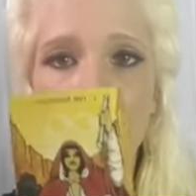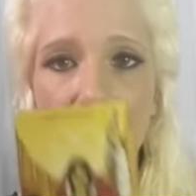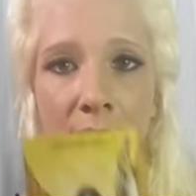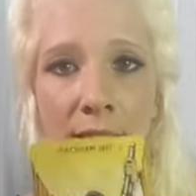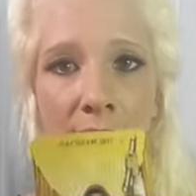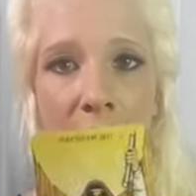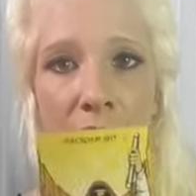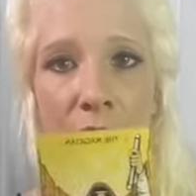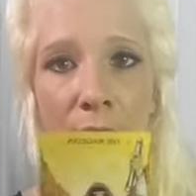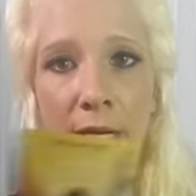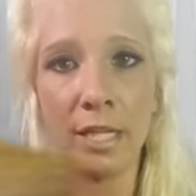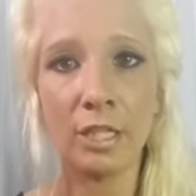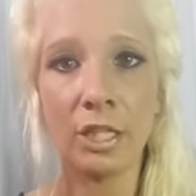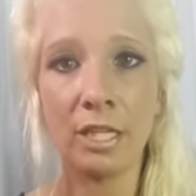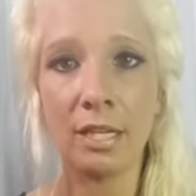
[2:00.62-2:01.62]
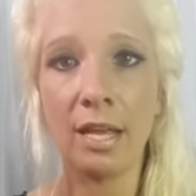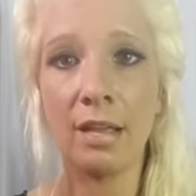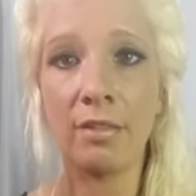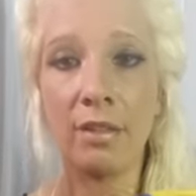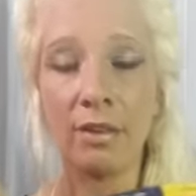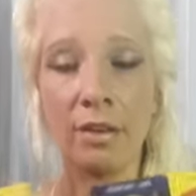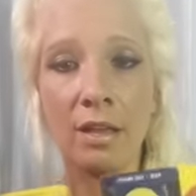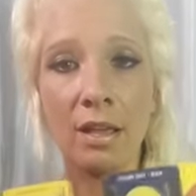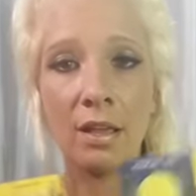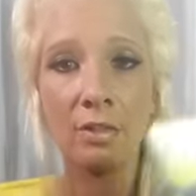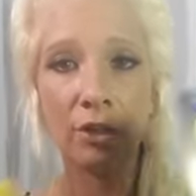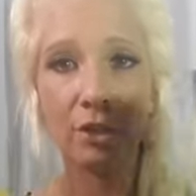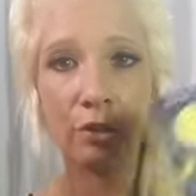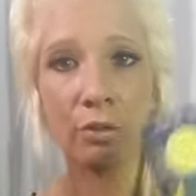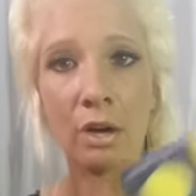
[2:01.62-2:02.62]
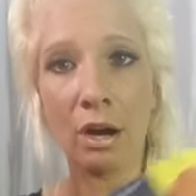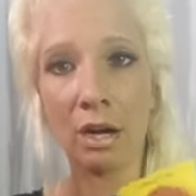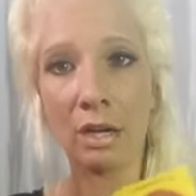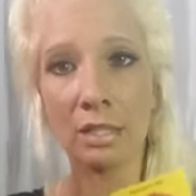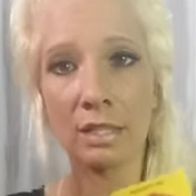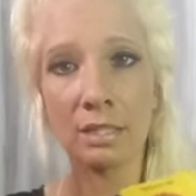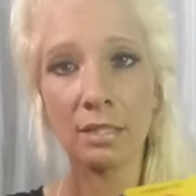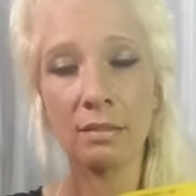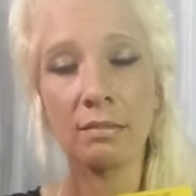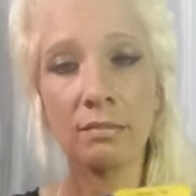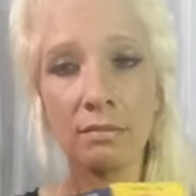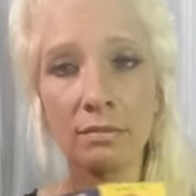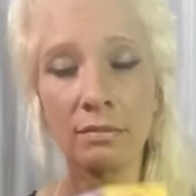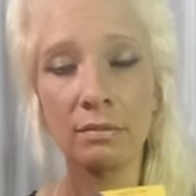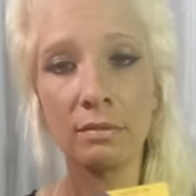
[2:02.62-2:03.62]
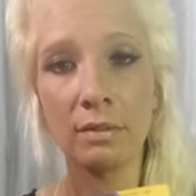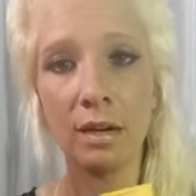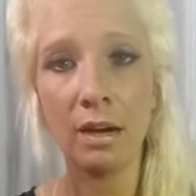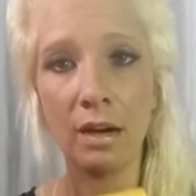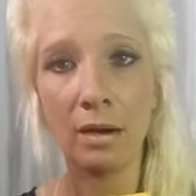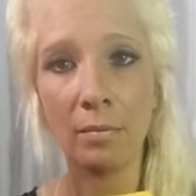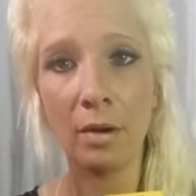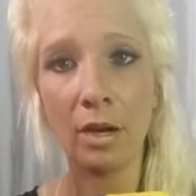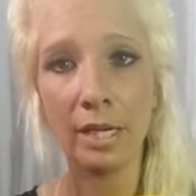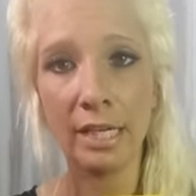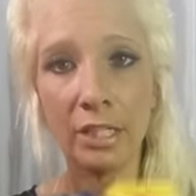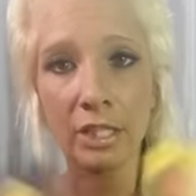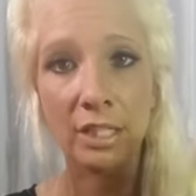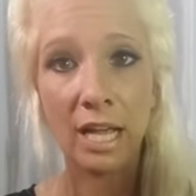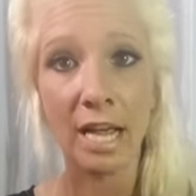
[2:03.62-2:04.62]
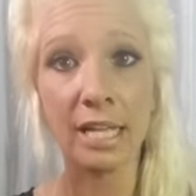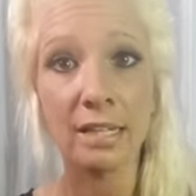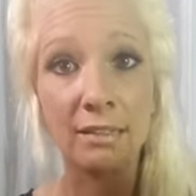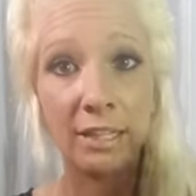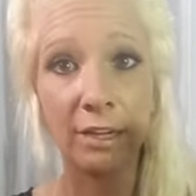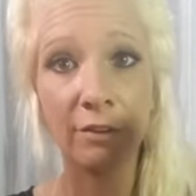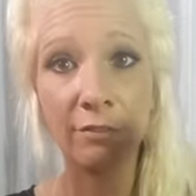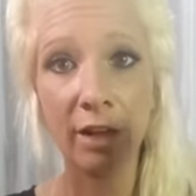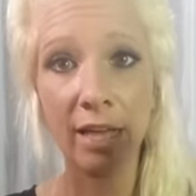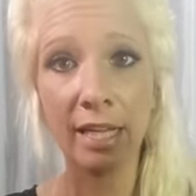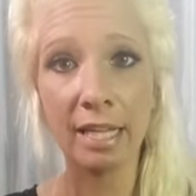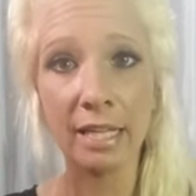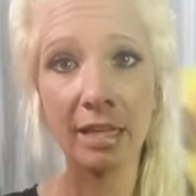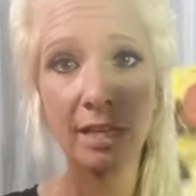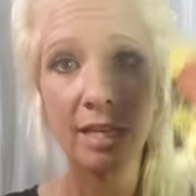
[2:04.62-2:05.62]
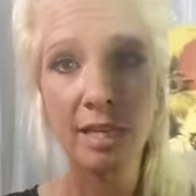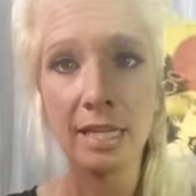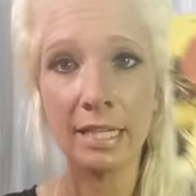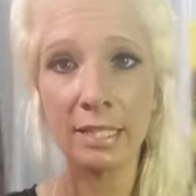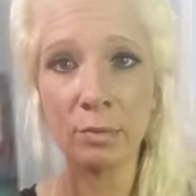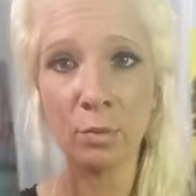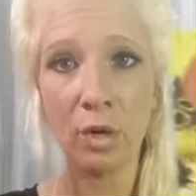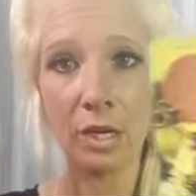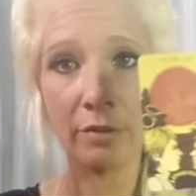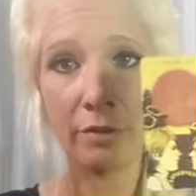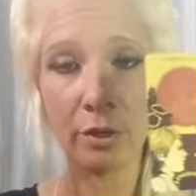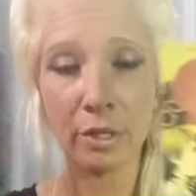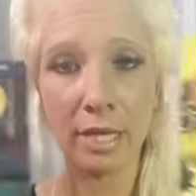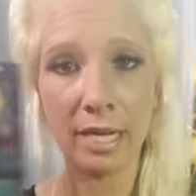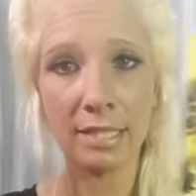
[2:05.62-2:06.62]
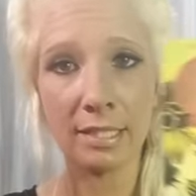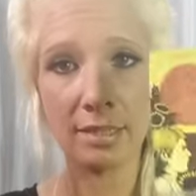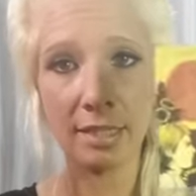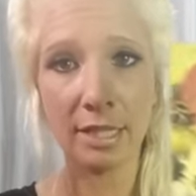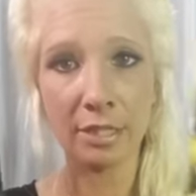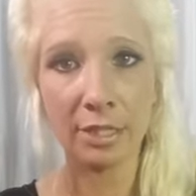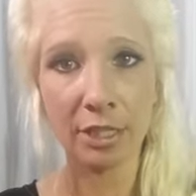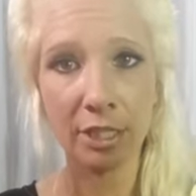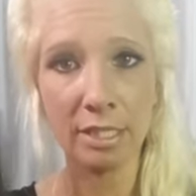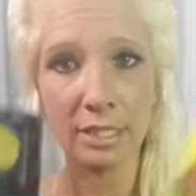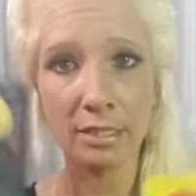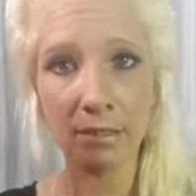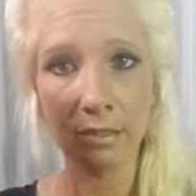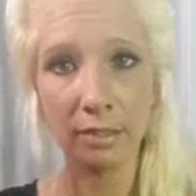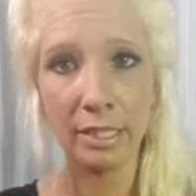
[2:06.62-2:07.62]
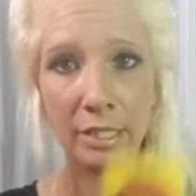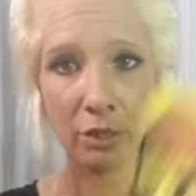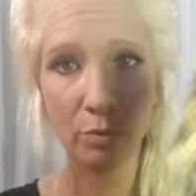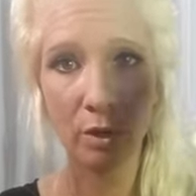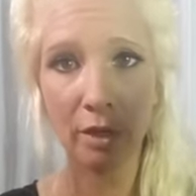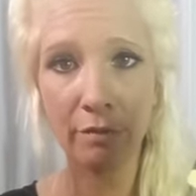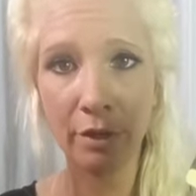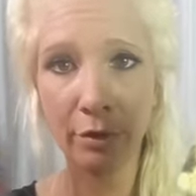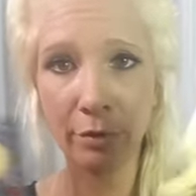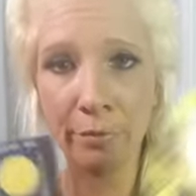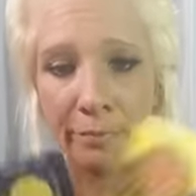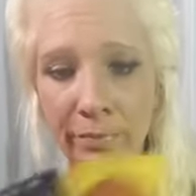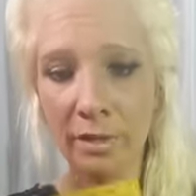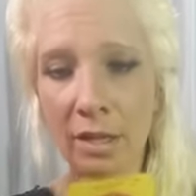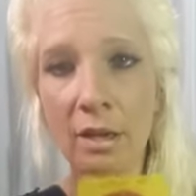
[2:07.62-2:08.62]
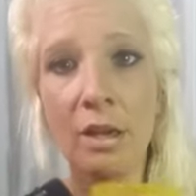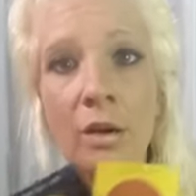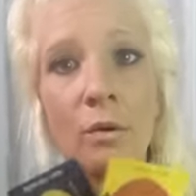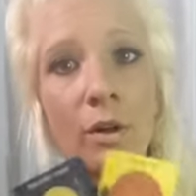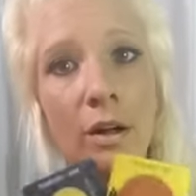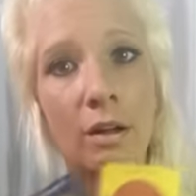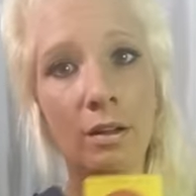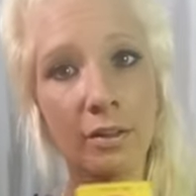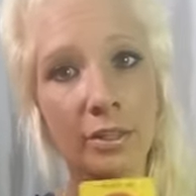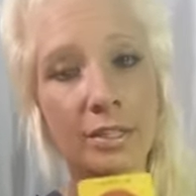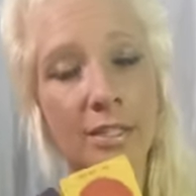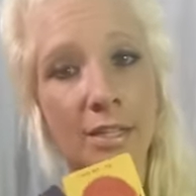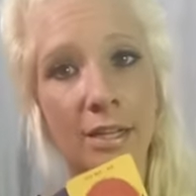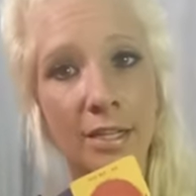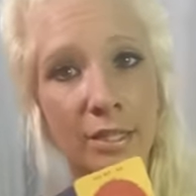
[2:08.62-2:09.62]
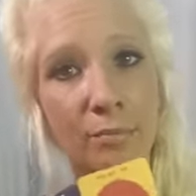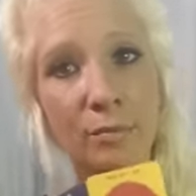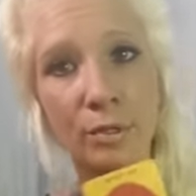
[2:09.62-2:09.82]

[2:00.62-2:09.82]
is a situation and then the two cards um, on each side clarifying it is one of your guys' energies, each one of you. Well, the sun and the